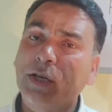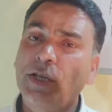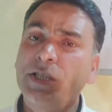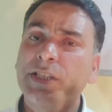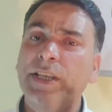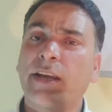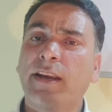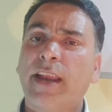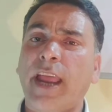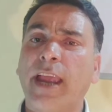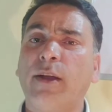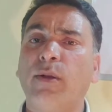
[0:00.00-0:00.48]

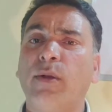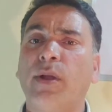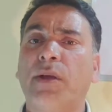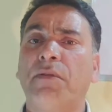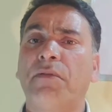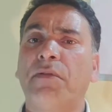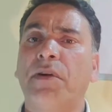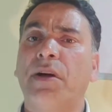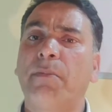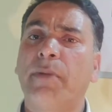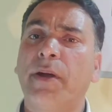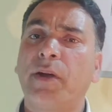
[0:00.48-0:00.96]
What is a
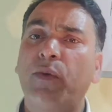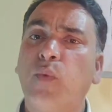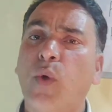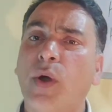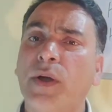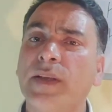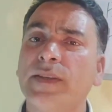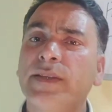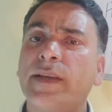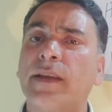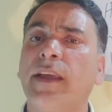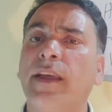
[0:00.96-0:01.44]
regular
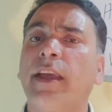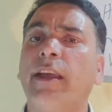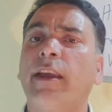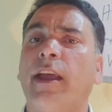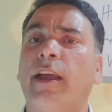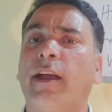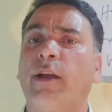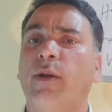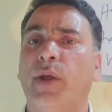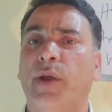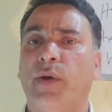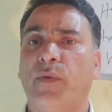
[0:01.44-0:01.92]
verb and what is
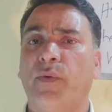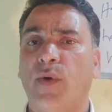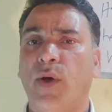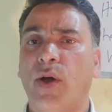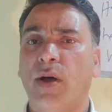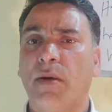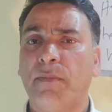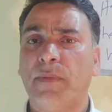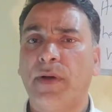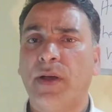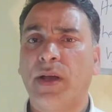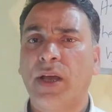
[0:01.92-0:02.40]
an
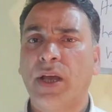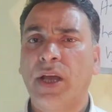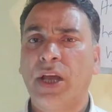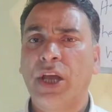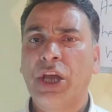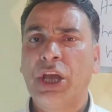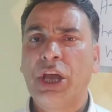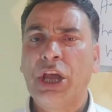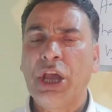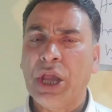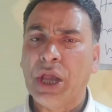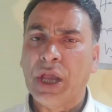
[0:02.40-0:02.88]
irregular verb?
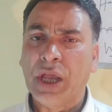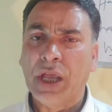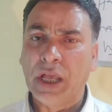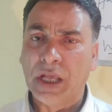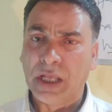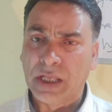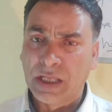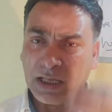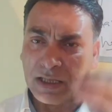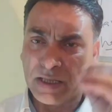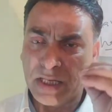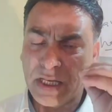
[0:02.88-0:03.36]

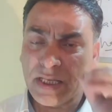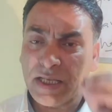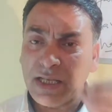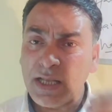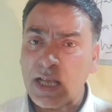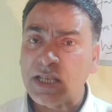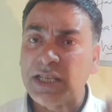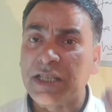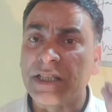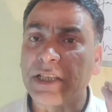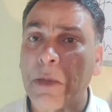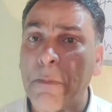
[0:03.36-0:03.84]

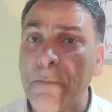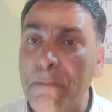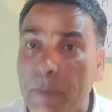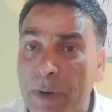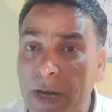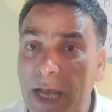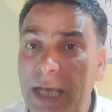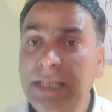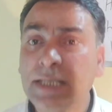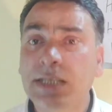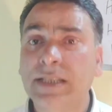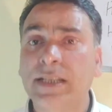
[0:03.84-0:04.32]
This is the
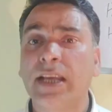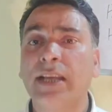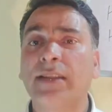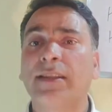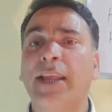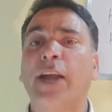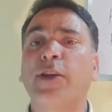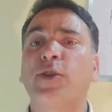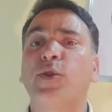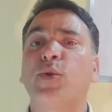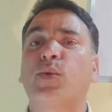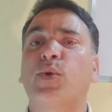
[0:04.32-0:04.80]

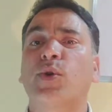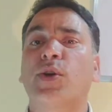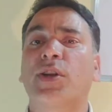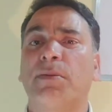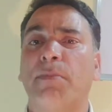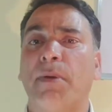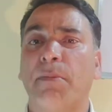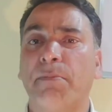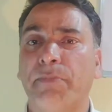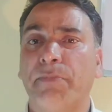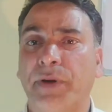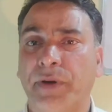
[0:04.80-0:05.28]
simplest thing that
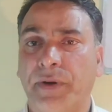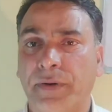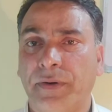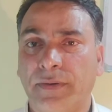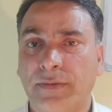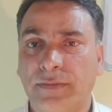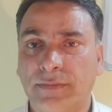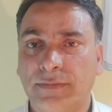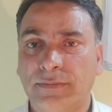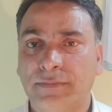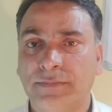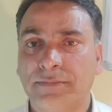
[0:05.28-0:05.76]
you could
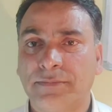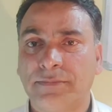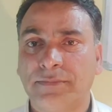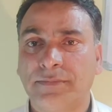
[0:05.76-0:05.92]
remember.